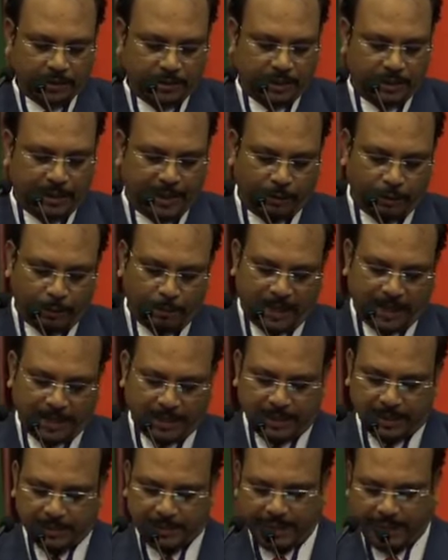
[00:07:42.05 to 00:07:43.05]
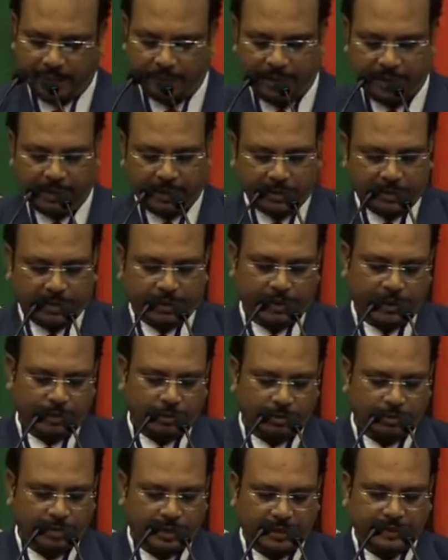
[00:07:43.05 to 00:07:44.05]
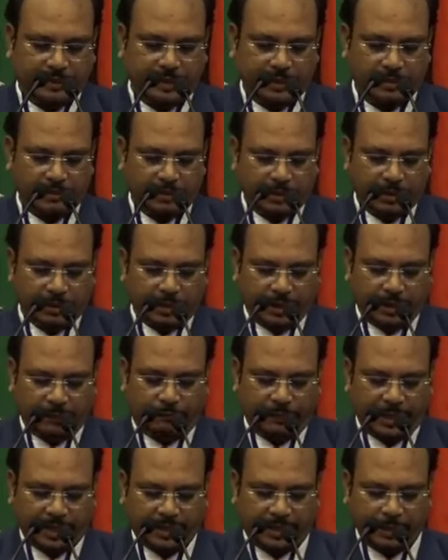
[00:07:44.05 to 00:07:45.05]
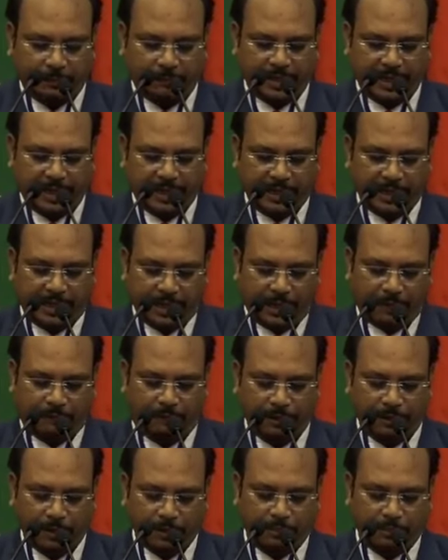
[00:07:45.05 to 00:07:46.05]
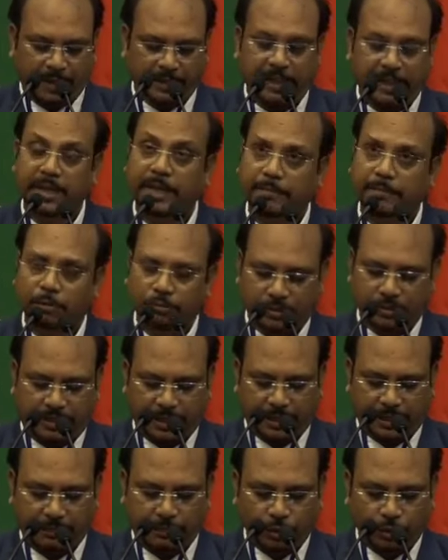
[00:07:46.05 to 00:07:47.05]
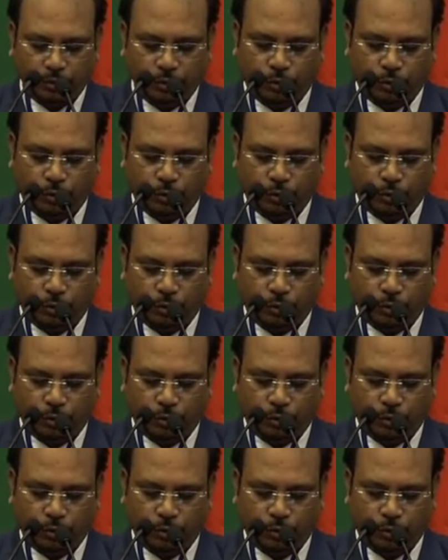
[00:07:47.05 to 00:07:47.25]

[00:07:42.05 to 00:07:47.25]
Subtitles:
The nanoparticles can be recognized and effectively engulfed by the immune cell